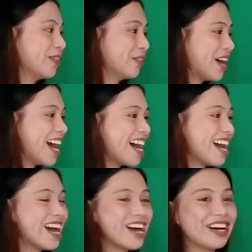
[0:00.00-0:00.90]

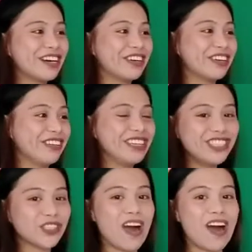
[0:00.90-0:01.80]
Wow,
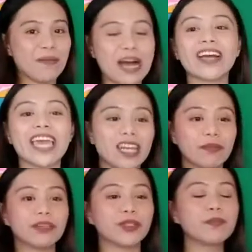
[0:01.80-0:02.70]
good job. Okay,
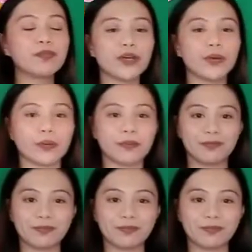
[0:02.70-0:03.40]
now group 2.